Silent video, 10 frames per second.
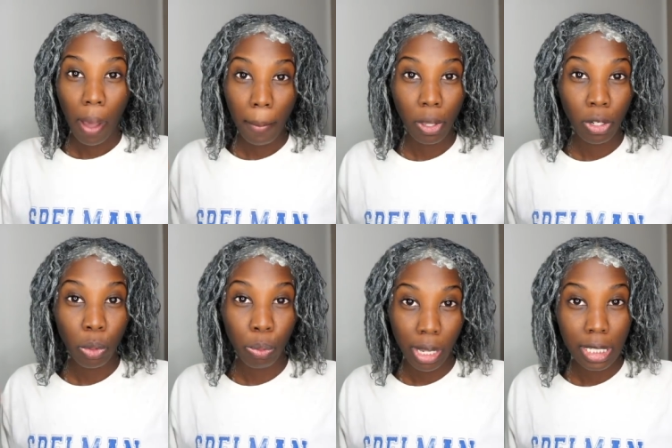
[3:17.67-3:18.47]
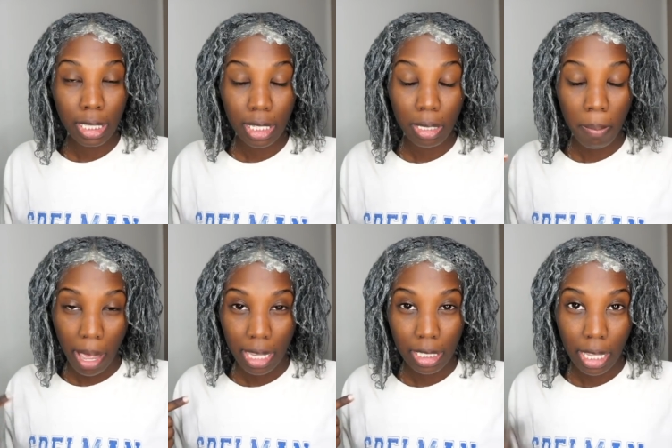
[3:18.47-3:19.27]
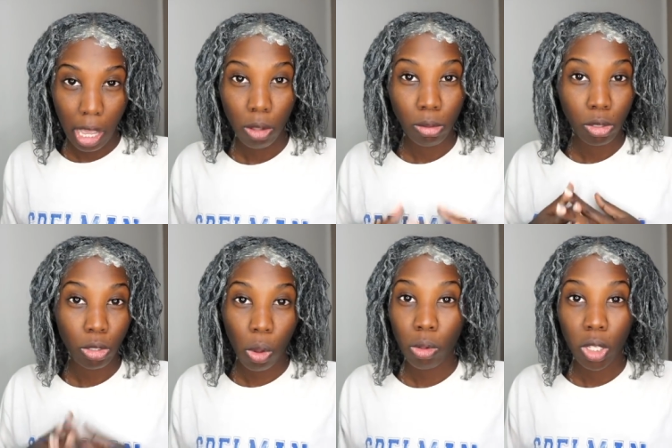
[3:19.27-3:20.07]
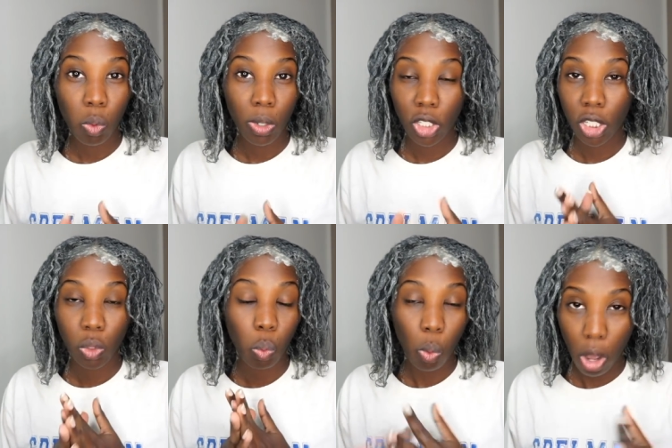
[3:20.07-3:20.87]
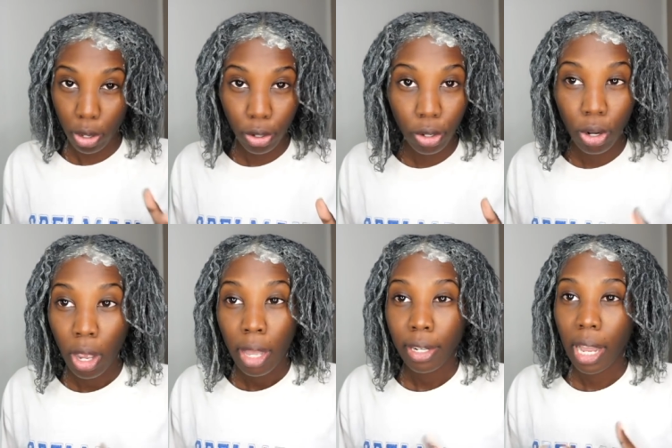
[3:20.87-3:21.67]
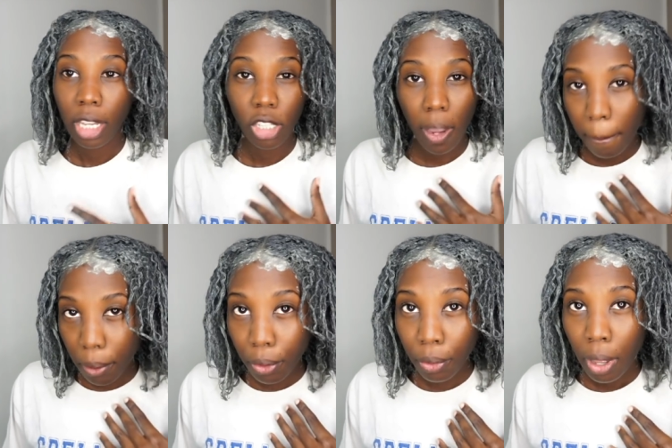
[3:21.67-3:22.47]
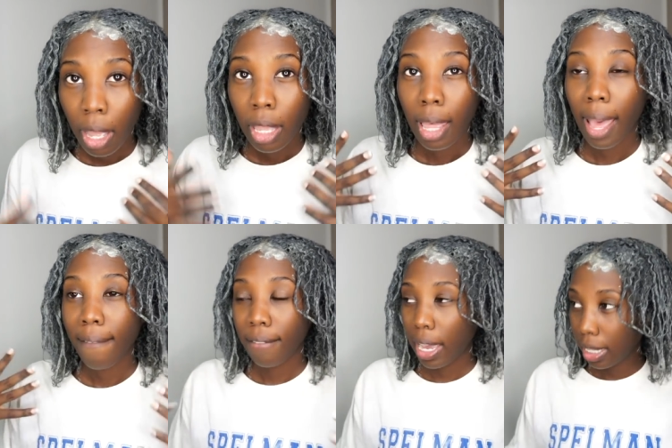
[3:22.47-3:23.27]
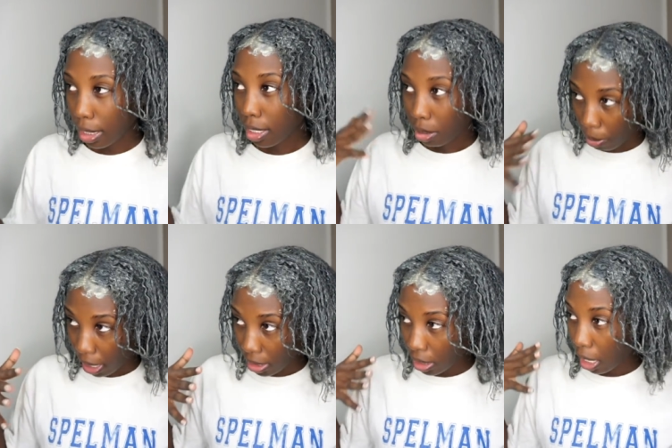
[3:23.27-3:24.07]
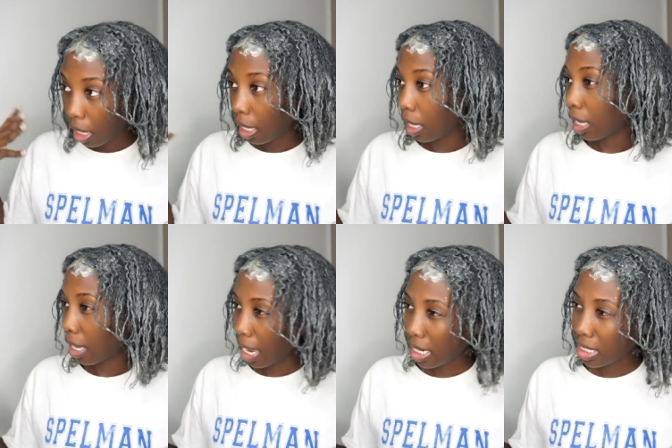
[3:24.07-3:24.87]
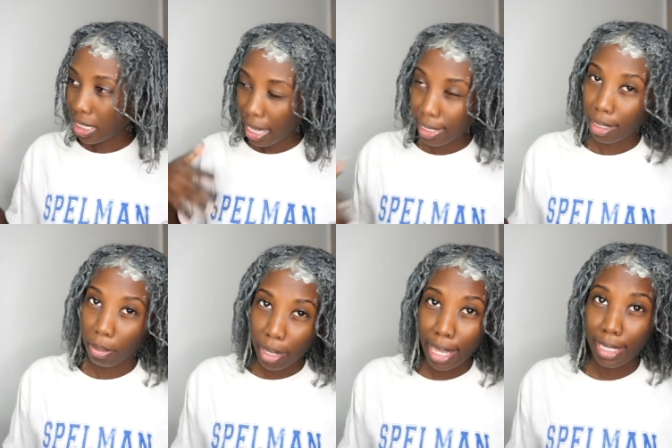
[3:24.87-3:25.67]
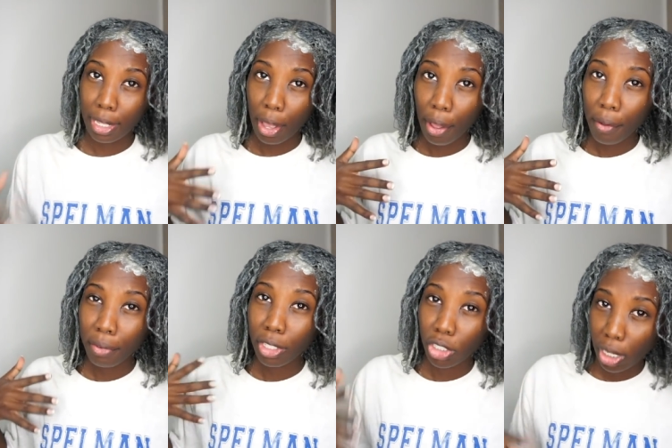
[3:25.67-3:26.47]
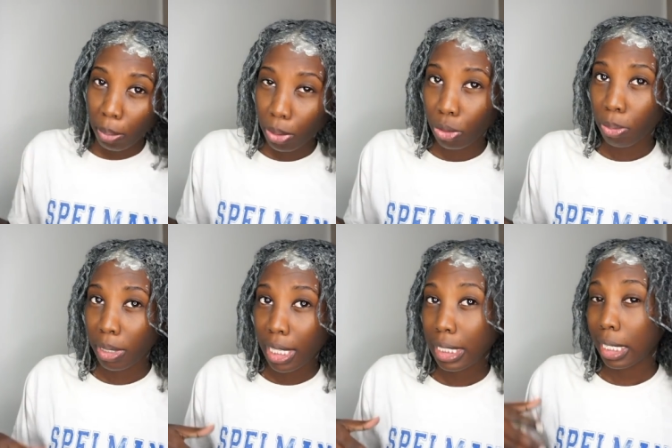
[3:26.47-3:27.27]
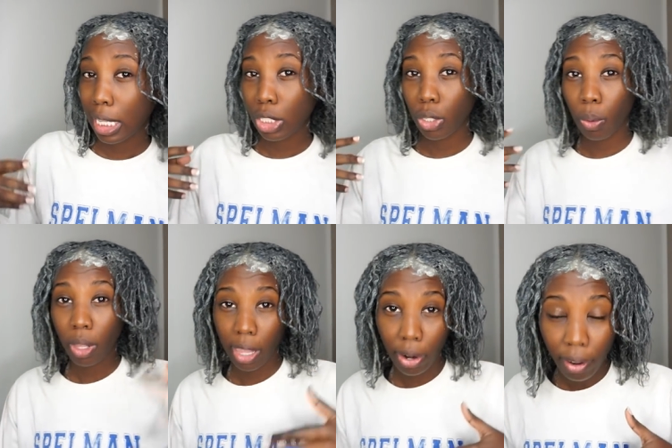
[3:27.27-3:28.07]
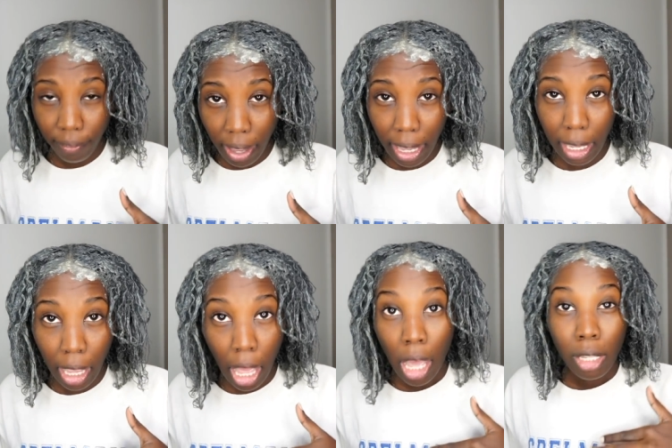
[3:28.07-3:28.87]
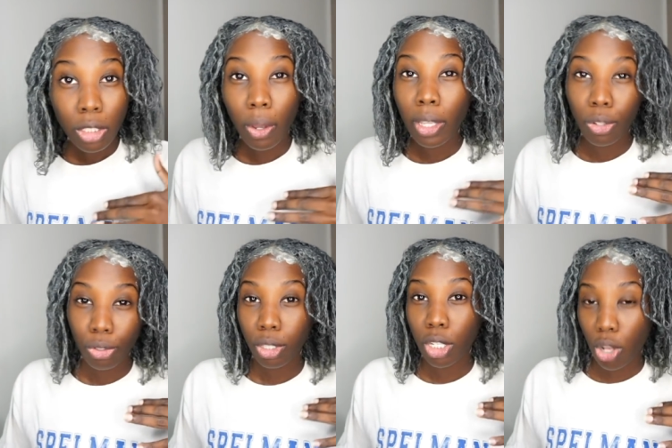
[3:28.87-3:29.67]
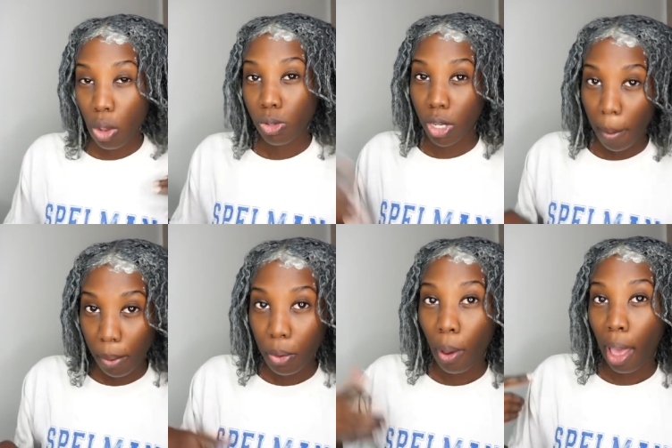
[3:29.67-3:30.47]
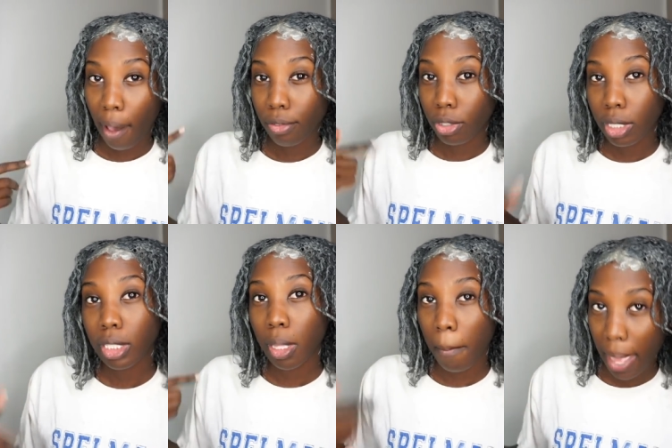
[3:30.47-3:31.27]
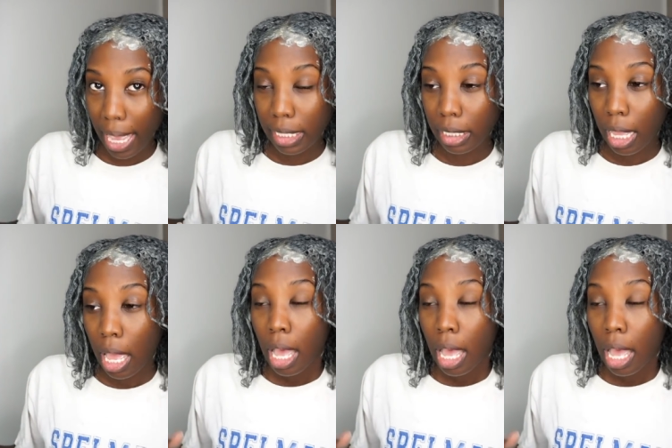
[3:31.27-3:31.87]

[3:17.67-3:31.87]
I'm going to rinse this mask out solely with just water, not shampoo. I find that this mask kind of takes the place of a shampoo because it is so clarifying. So I usually don't shampoo after this mask.